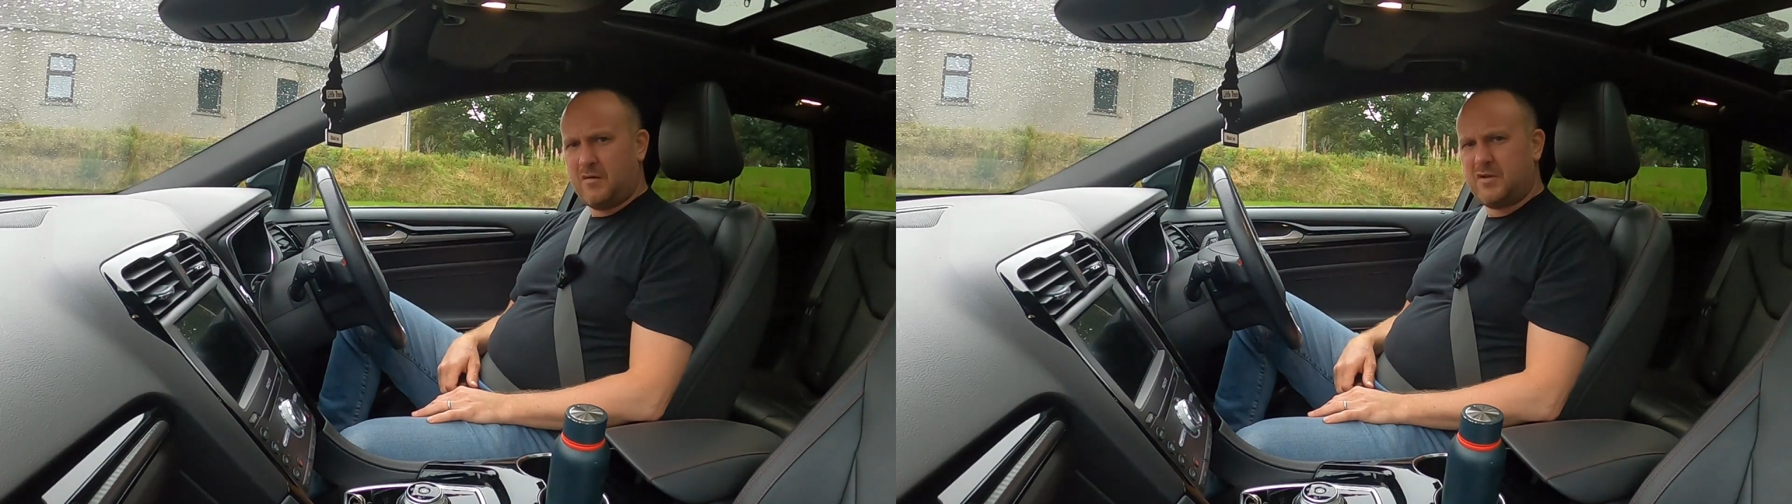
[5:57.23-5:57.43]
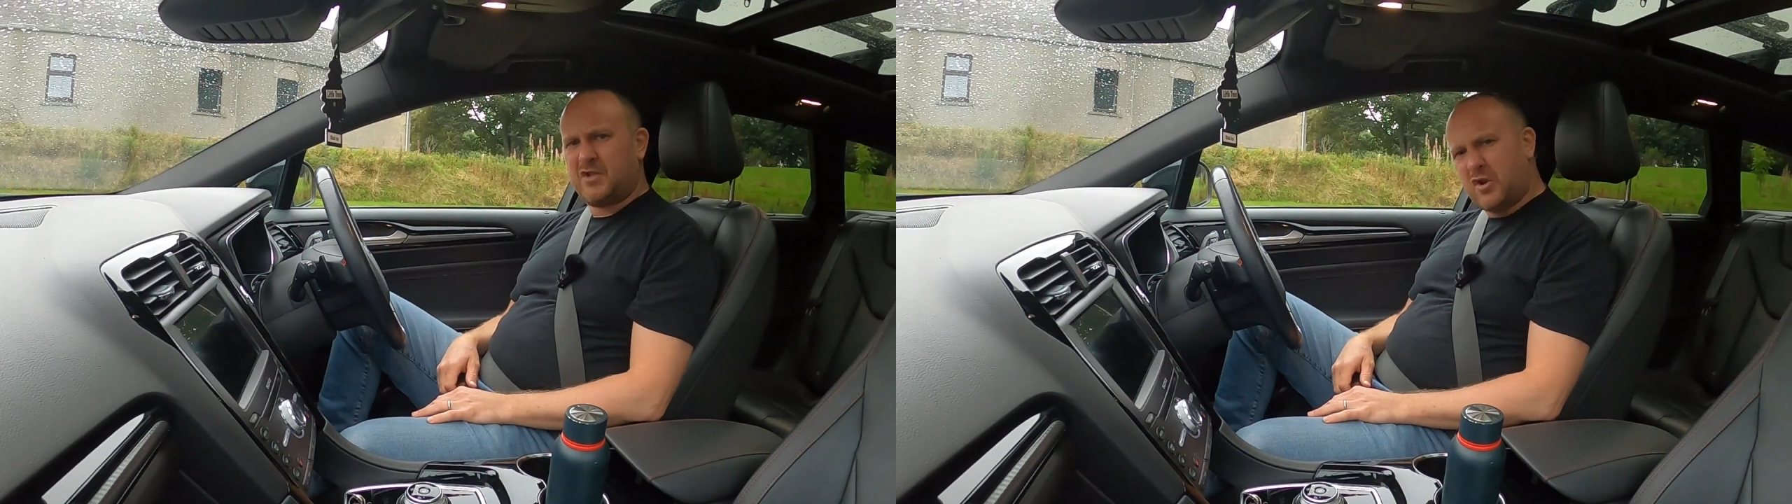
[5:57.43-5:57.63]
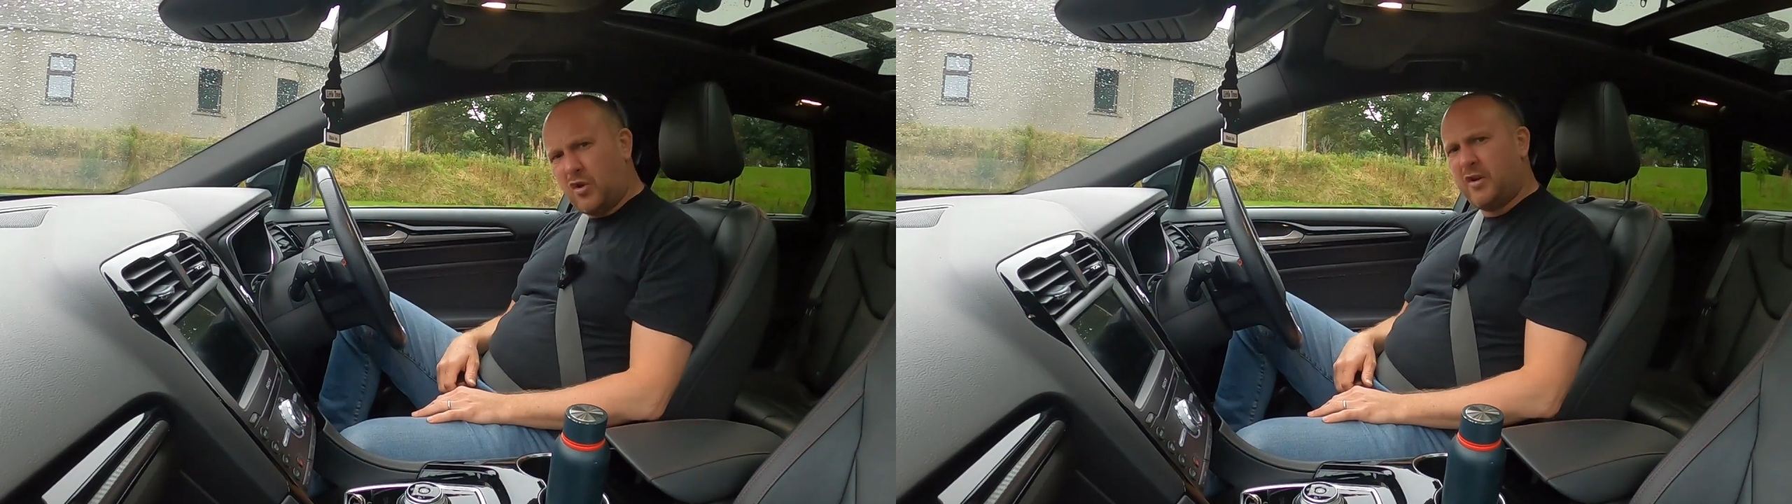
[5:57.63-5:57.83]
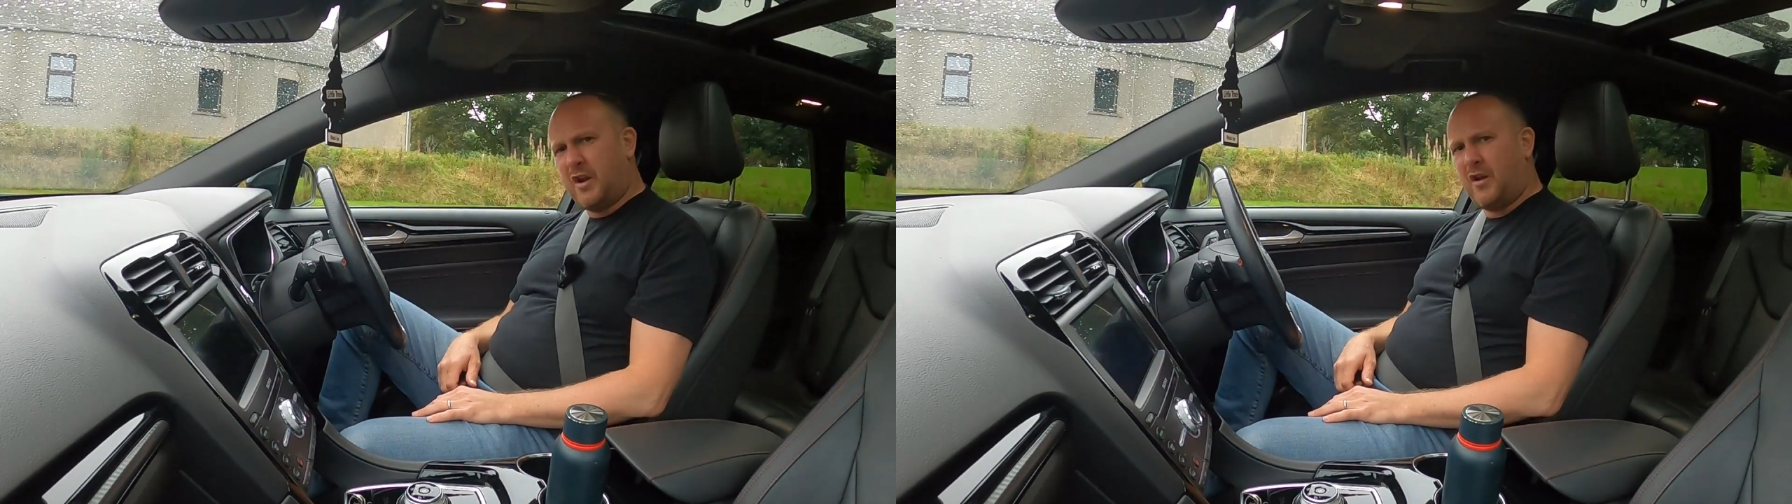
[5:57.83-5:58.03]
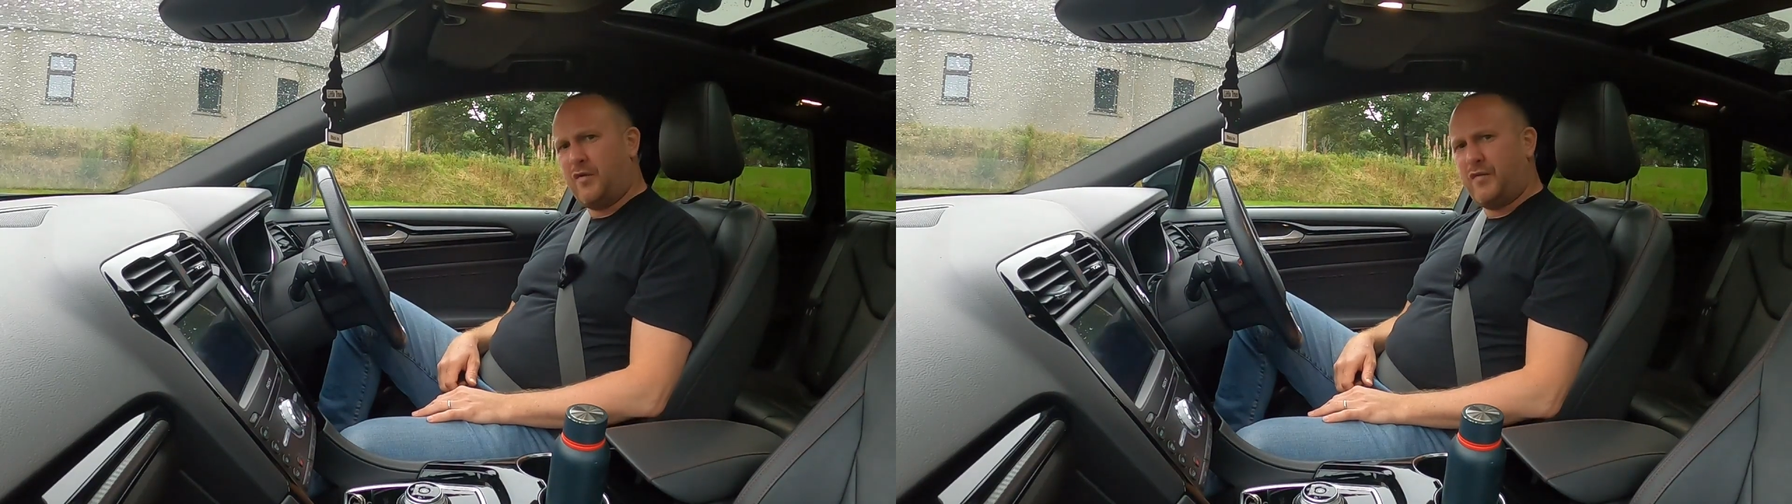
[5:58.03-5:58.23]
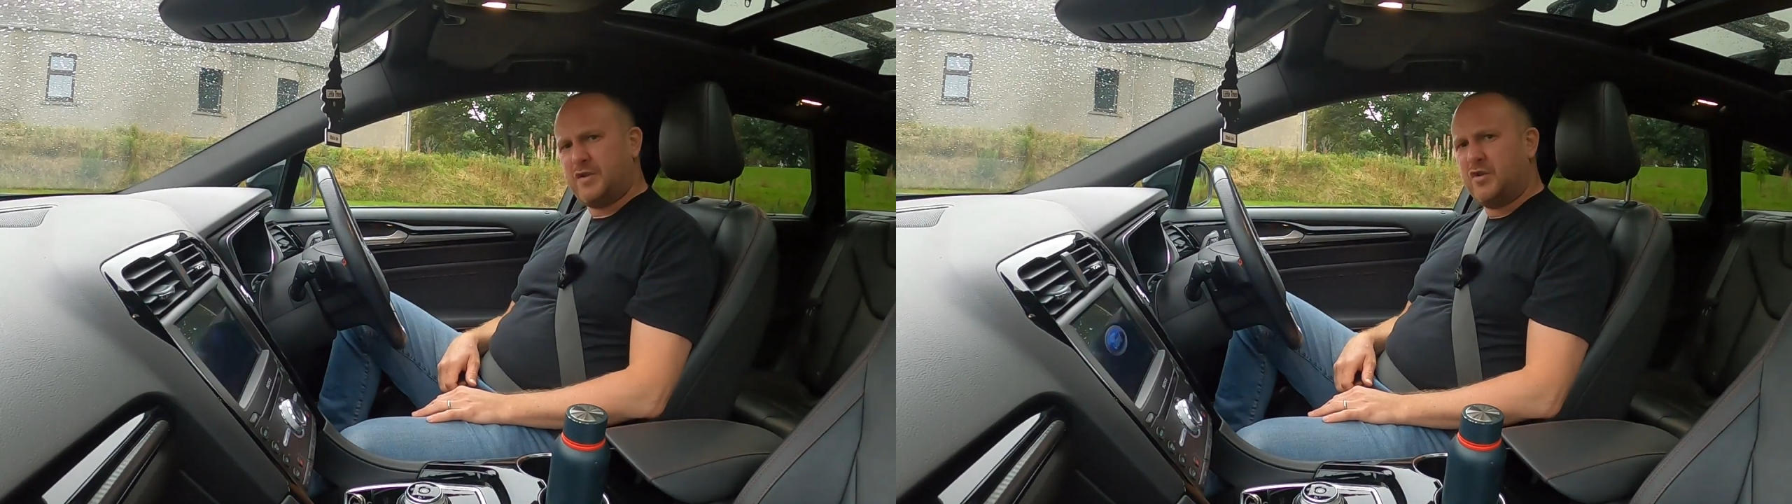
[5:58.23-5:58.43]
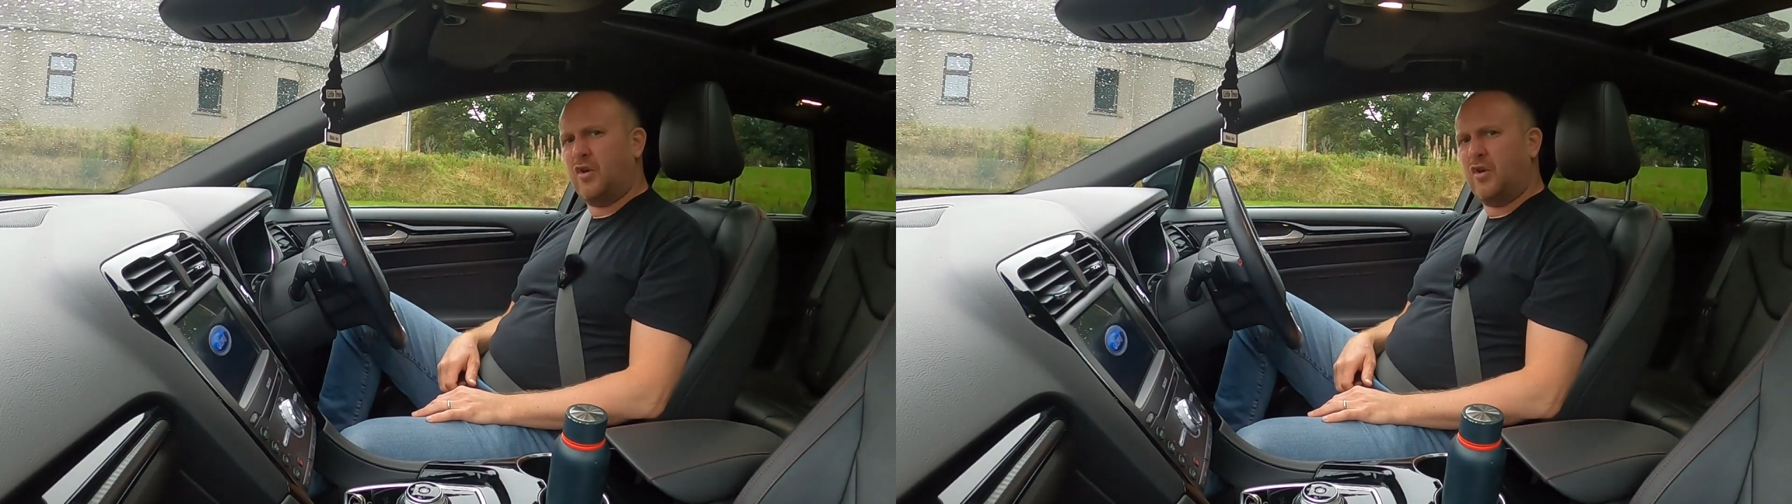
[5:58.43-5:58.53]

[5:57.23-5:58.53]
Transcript: solid enough. It's